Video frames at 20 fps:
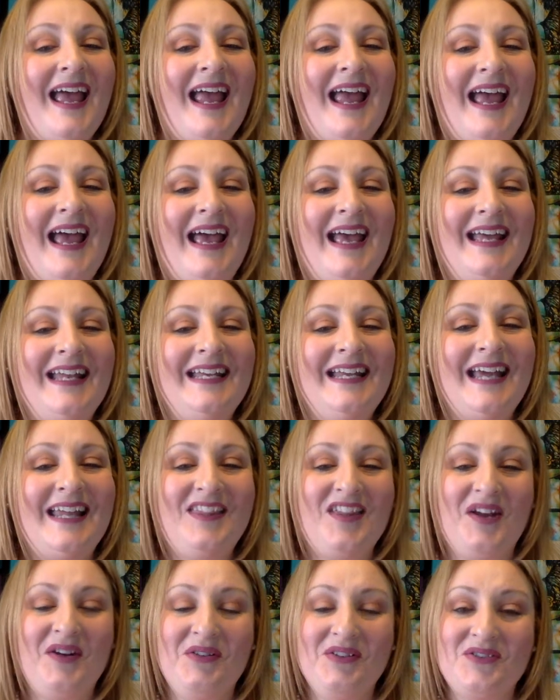And I
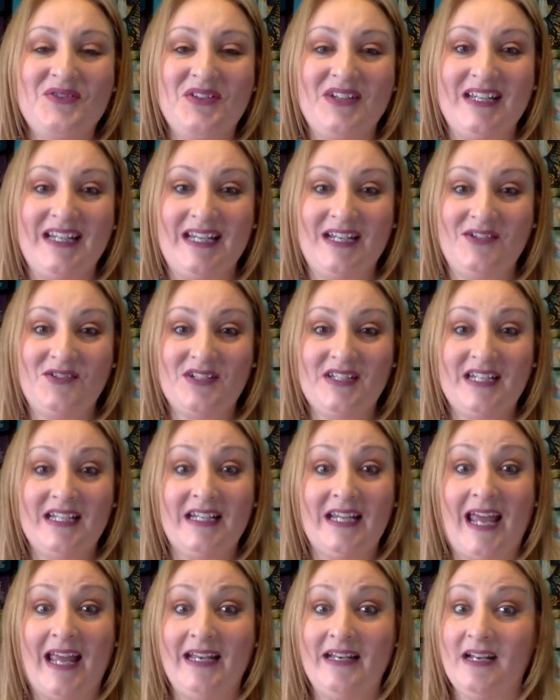thought it was really
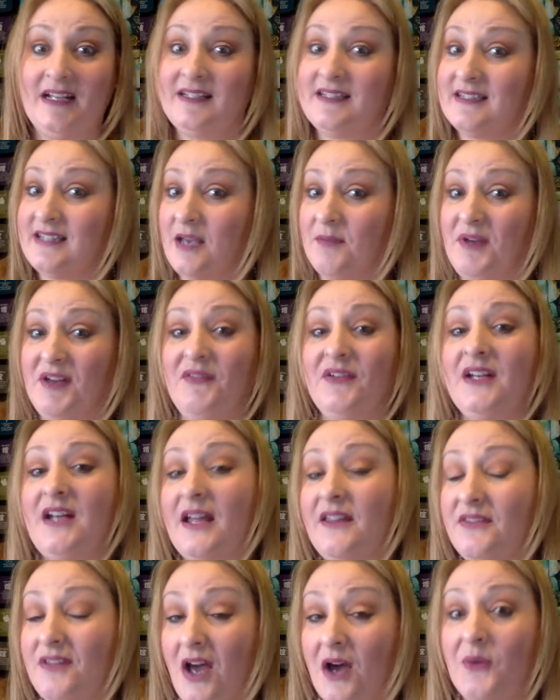interesting, and some of it
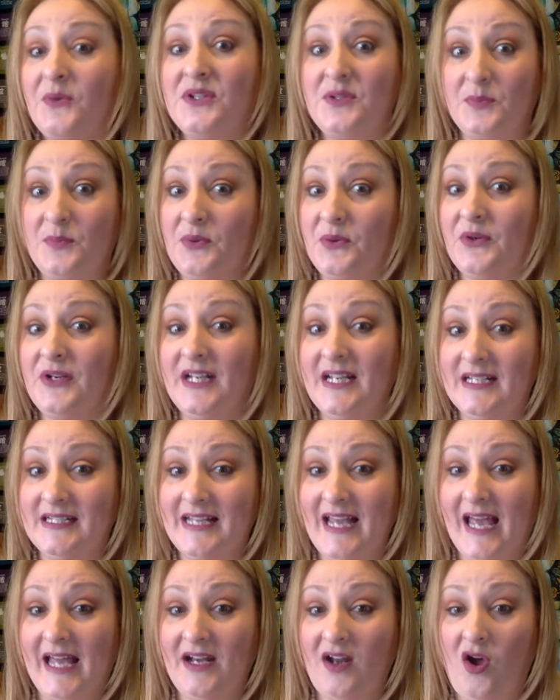I thought was pretty
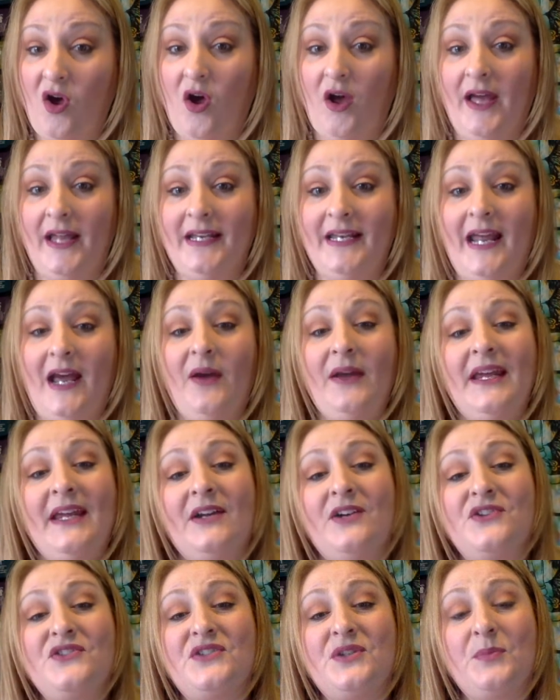dead on. Now,
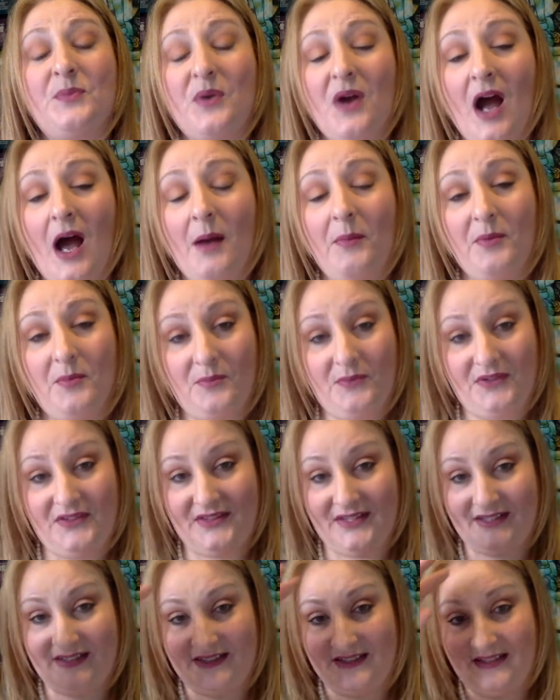here's the problem
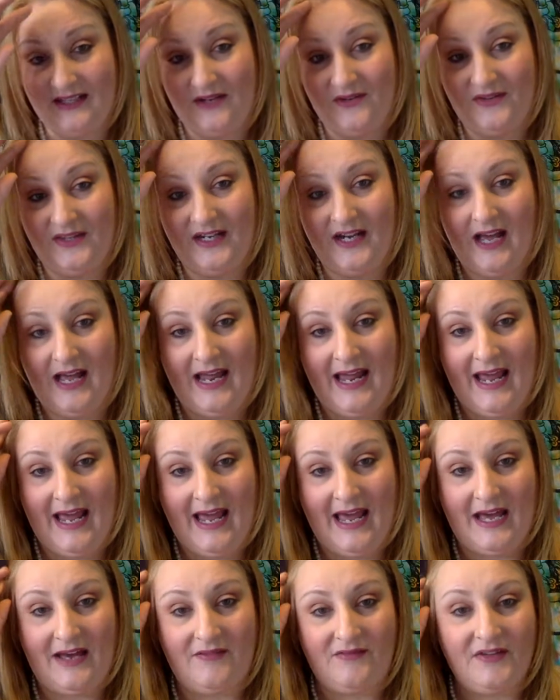with this, though, that I
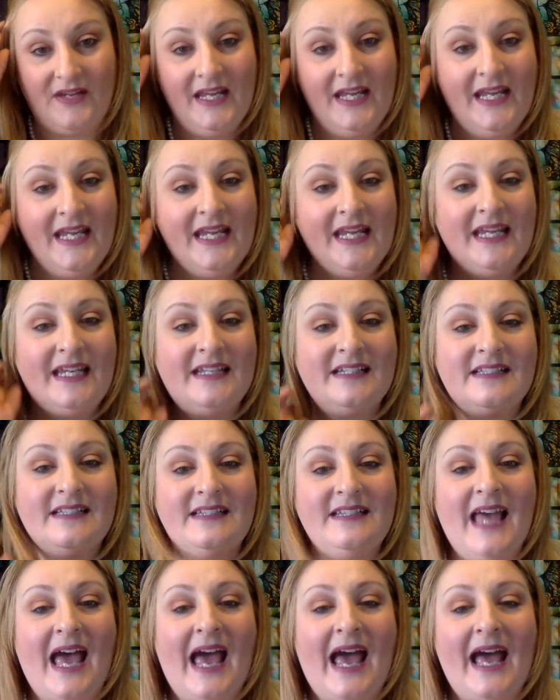have
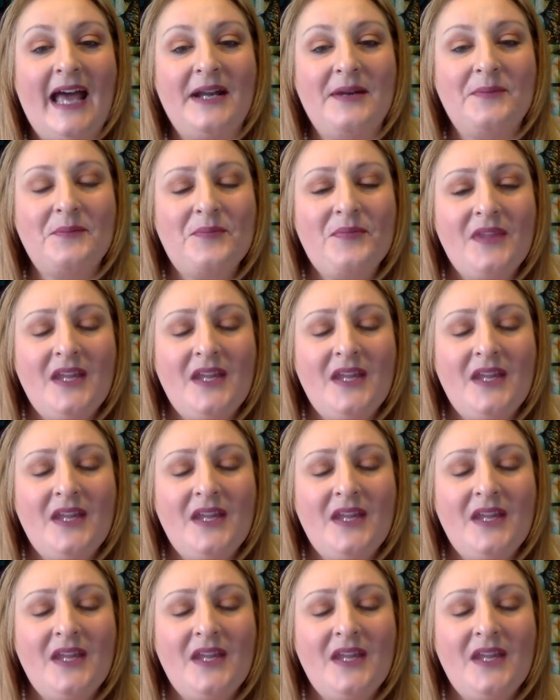is that